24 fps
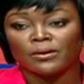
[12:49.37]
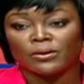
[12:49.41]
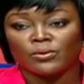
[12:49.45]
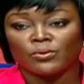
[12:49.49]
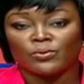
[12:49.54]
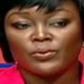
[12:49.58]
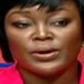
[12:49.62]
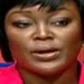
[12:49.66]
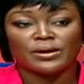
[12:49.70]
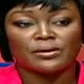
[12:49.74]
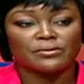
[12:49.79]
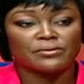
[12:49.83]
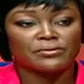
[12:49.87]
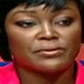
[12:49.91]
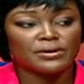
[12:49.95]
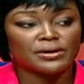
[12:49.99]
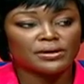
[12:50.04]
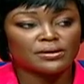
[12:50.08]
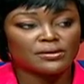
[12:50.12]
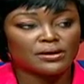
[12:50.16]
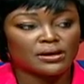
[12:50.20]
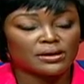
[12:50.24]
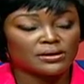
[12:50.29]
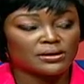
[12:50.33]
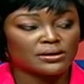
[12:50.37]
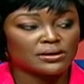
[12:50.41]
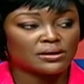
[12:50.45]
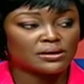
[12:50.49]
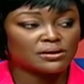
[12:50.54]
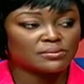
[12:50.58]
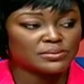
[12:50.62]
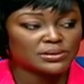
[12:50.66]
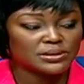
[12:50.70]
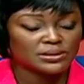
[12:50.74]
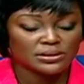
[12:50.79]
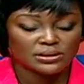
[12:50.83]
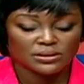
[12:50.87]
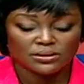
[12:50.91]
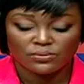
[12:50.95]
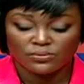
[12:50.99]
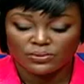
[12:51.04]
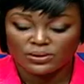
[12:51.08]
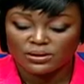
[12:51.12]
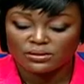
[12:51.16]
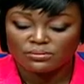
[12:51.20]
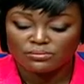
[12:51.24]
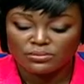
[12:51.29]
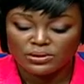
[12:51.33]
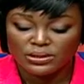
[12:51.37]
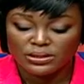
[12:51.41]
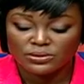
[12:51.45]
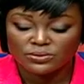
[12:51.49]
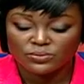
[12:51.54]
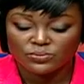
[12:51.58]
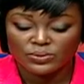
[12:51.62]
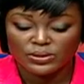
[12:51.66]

We agree that the committee will meet